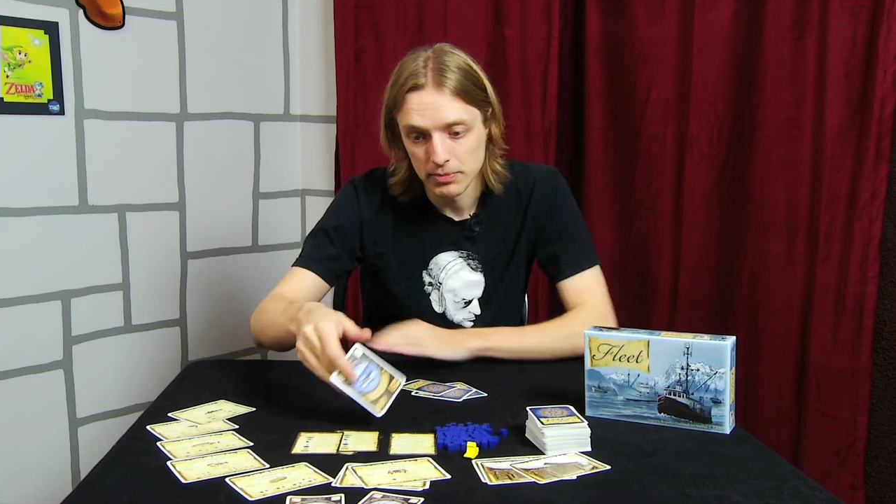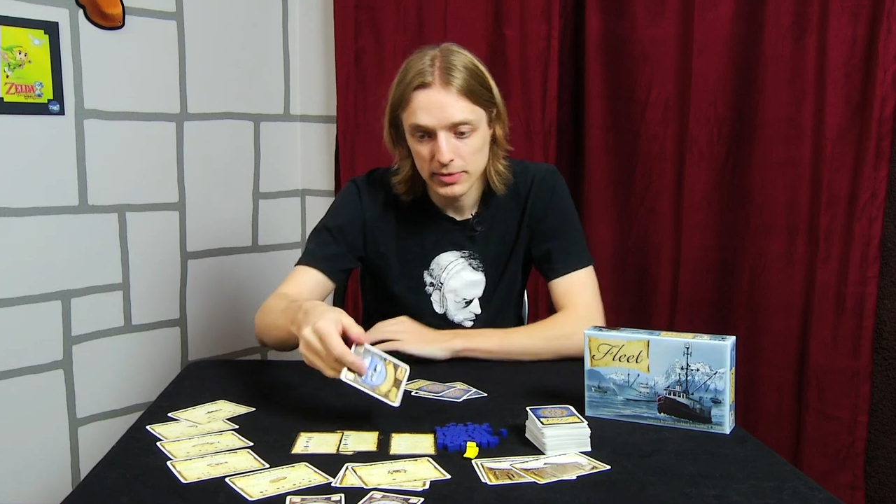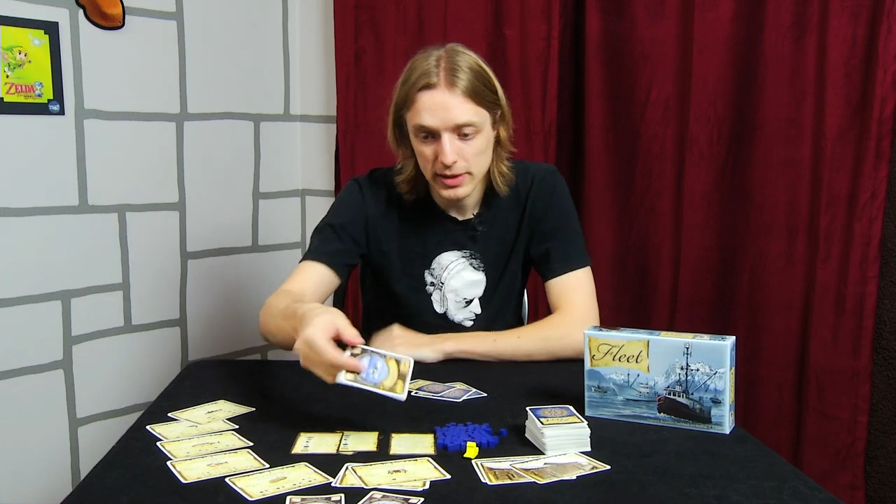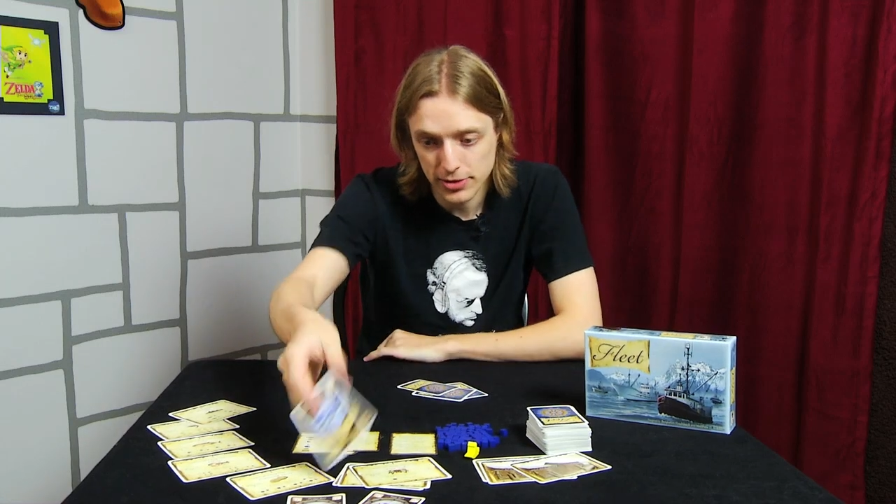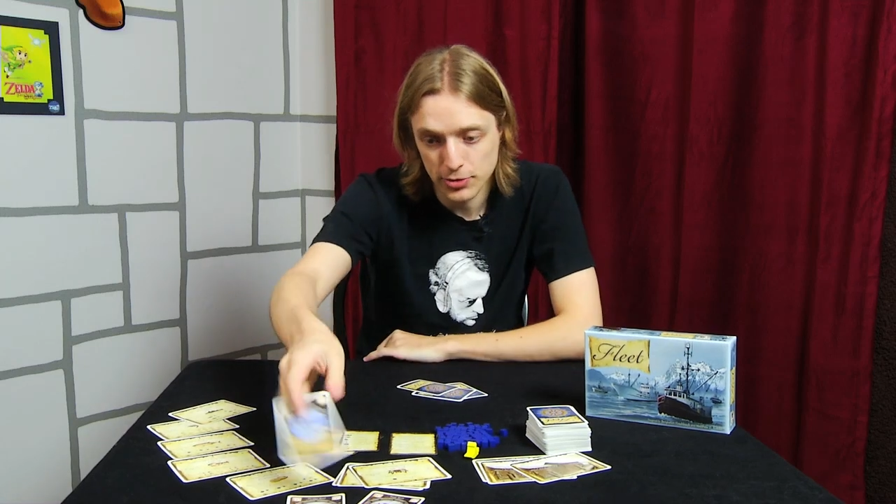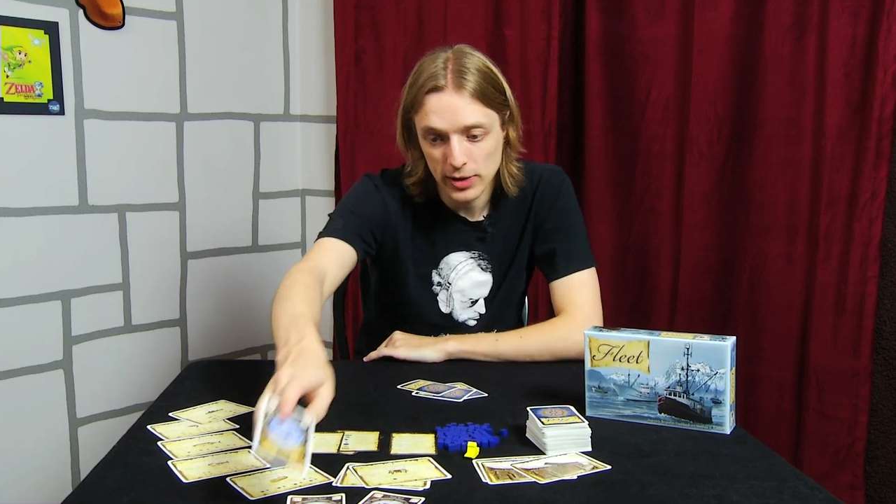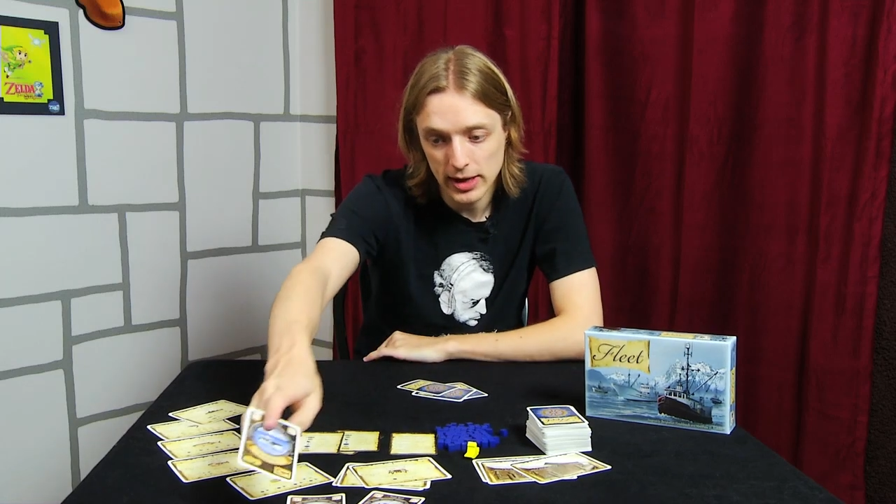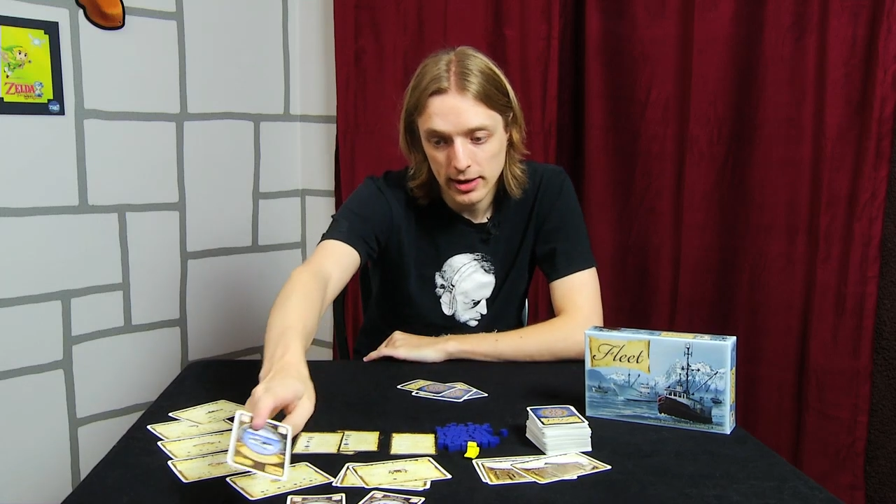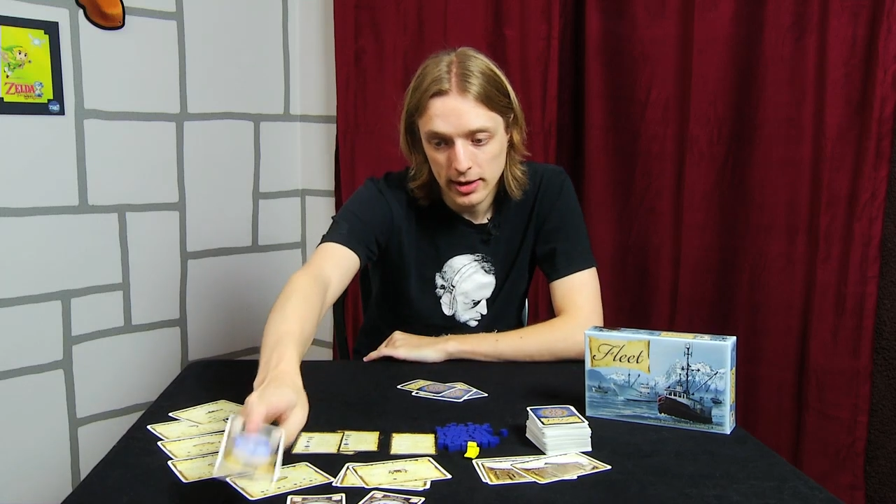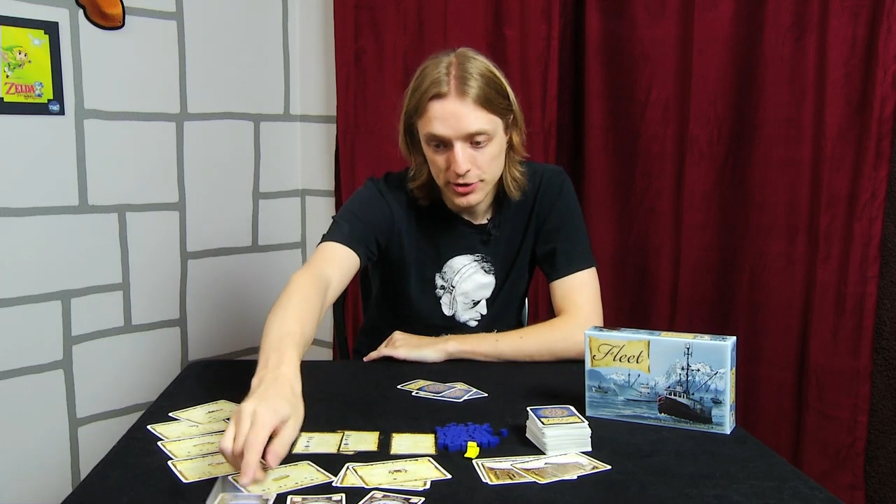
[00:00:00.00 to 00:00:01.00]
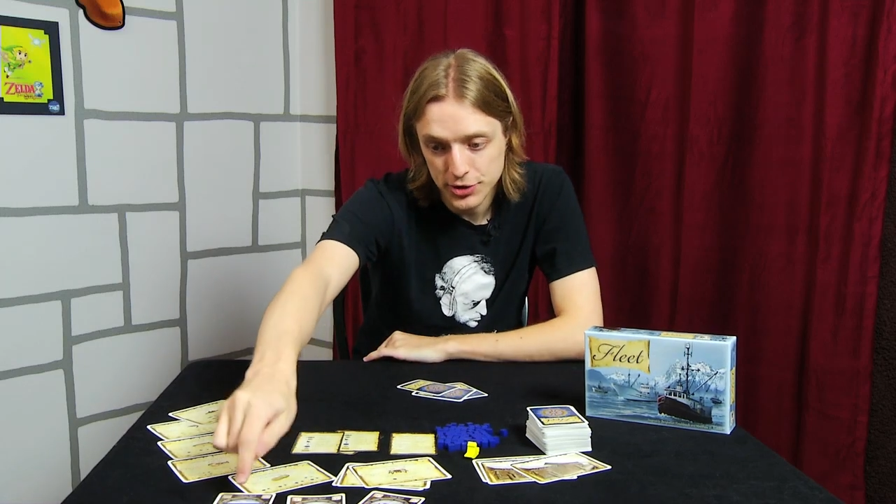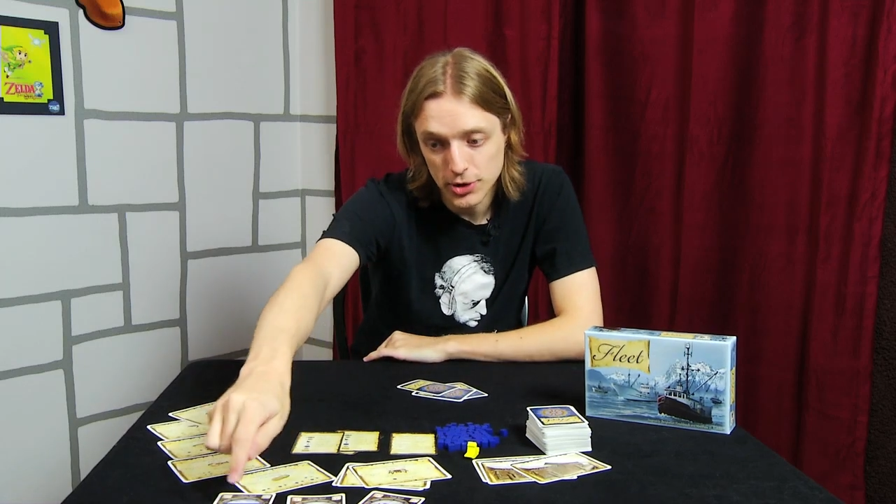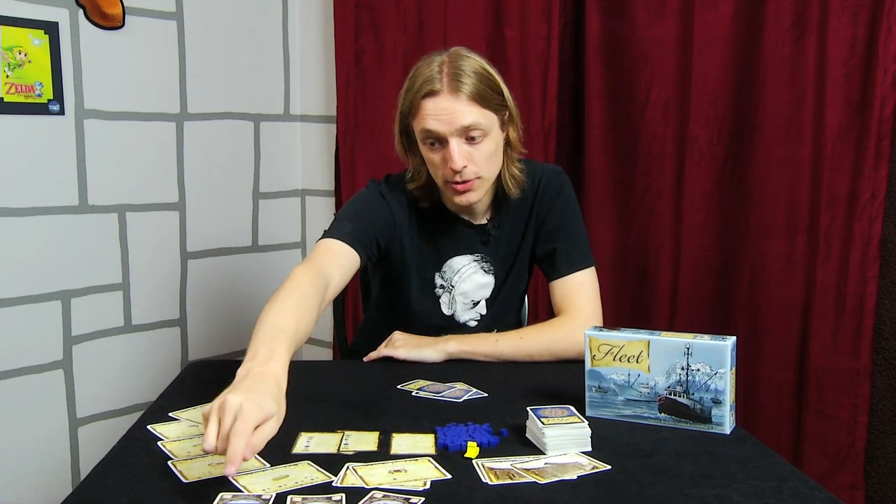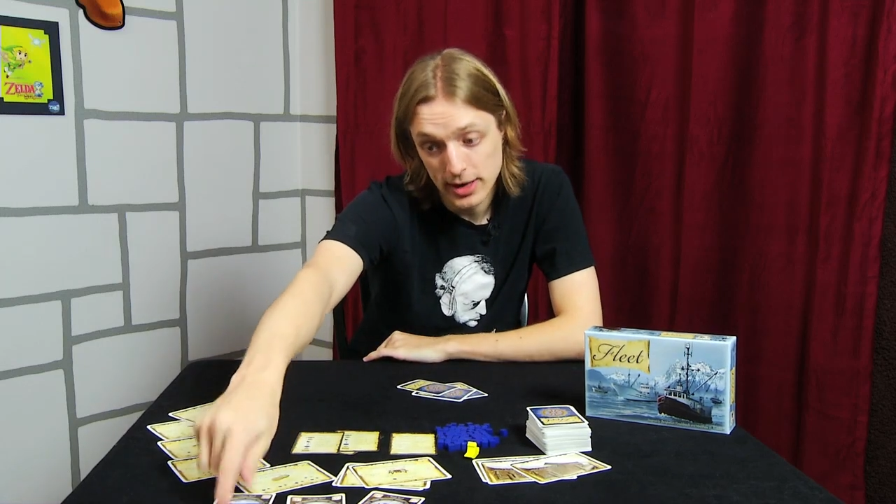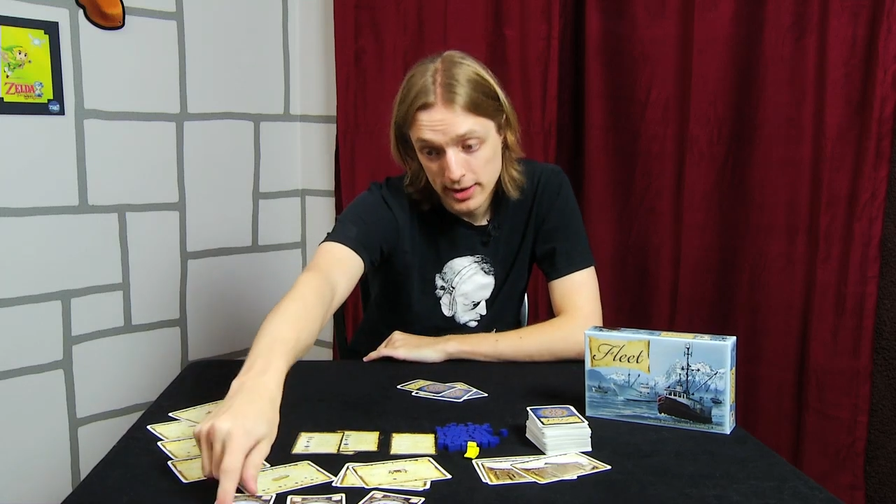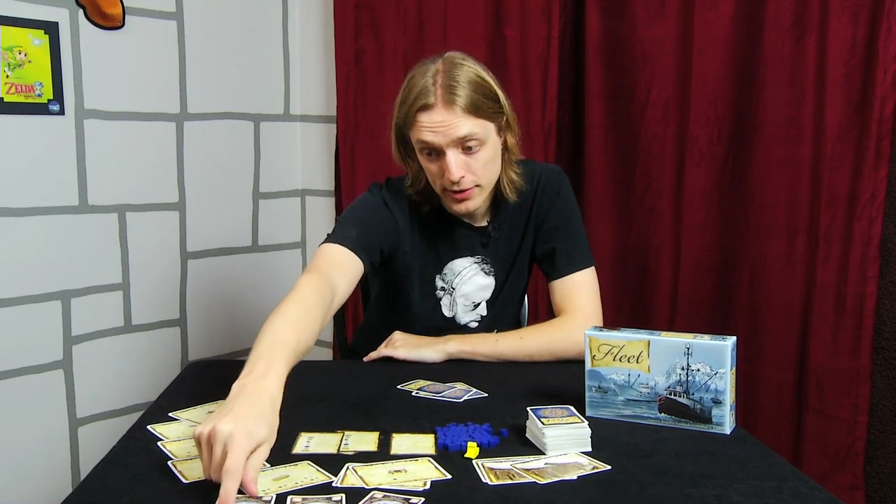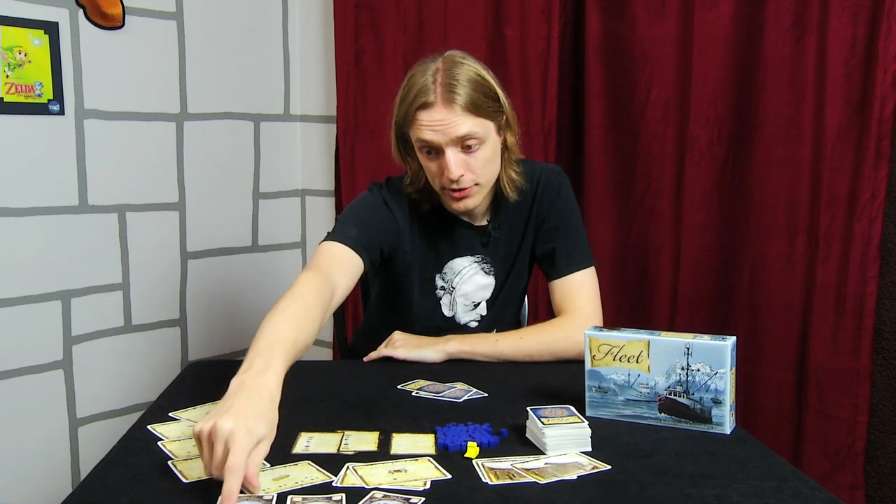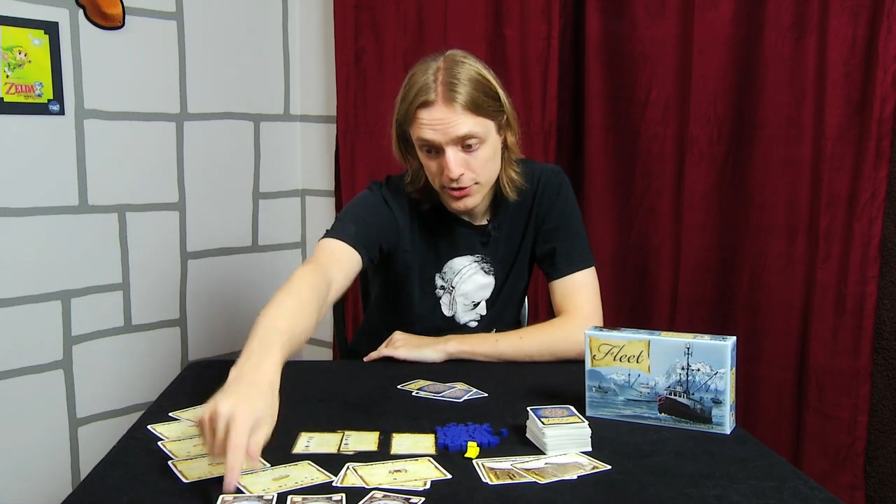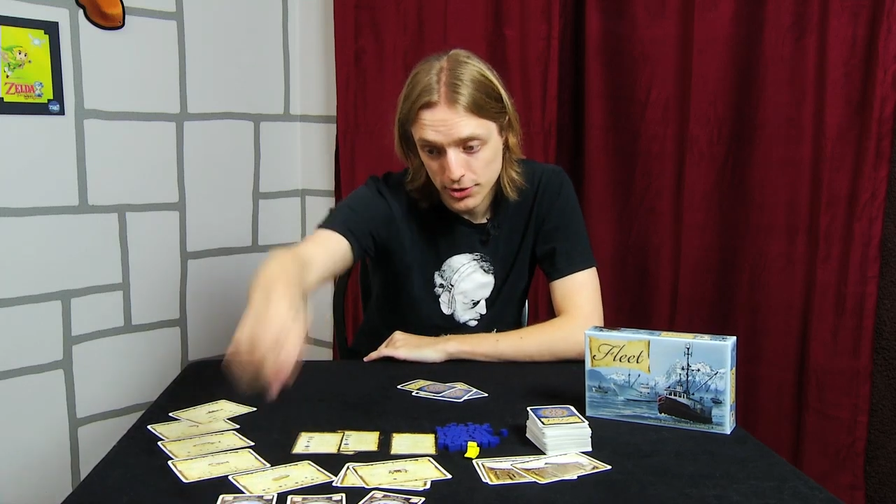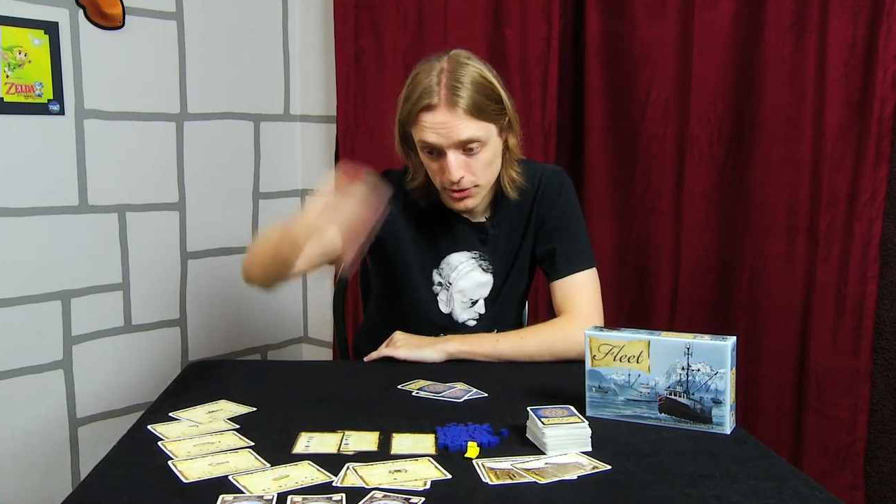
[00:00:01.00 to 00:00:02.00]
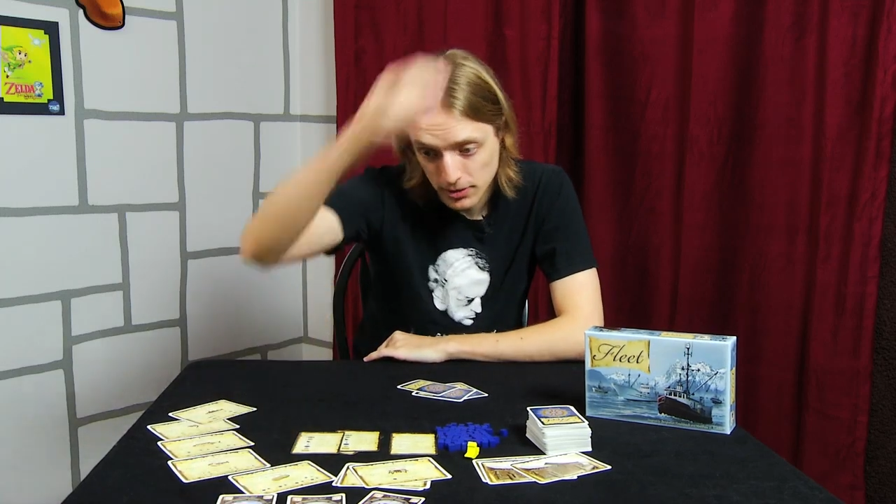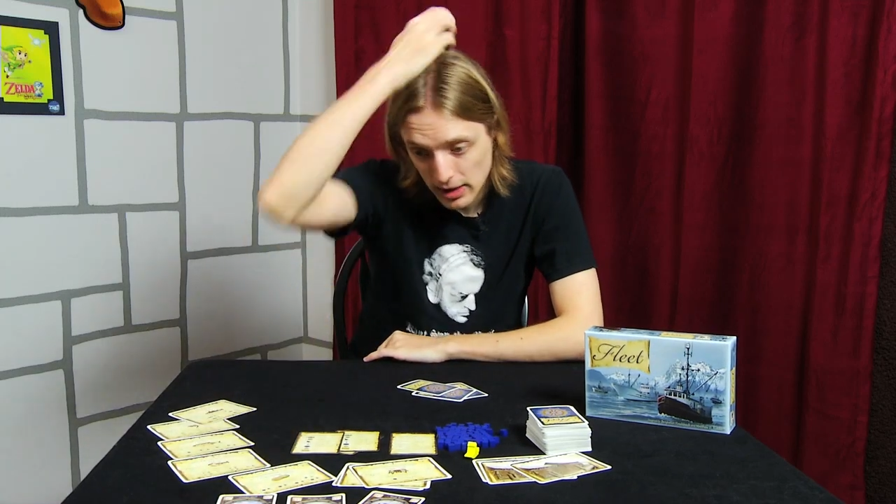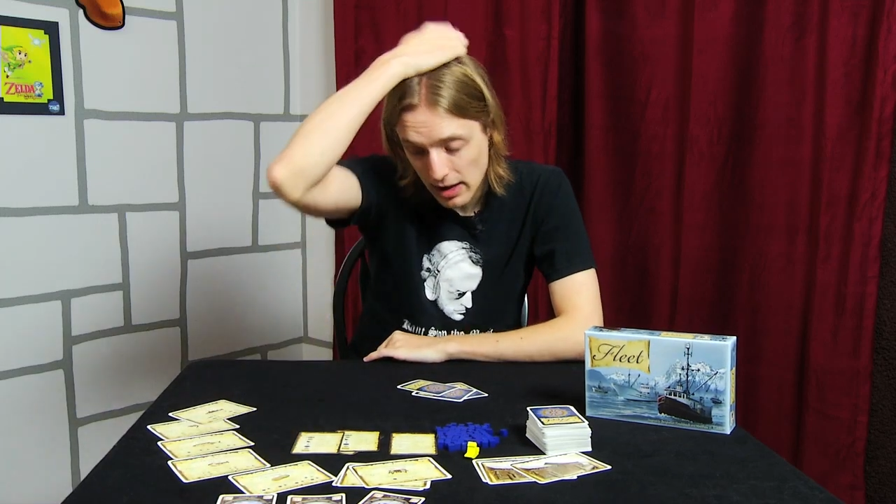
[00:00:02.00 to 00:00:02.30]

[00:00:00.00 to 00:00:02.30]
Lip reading: the 3, a 2, and another 2.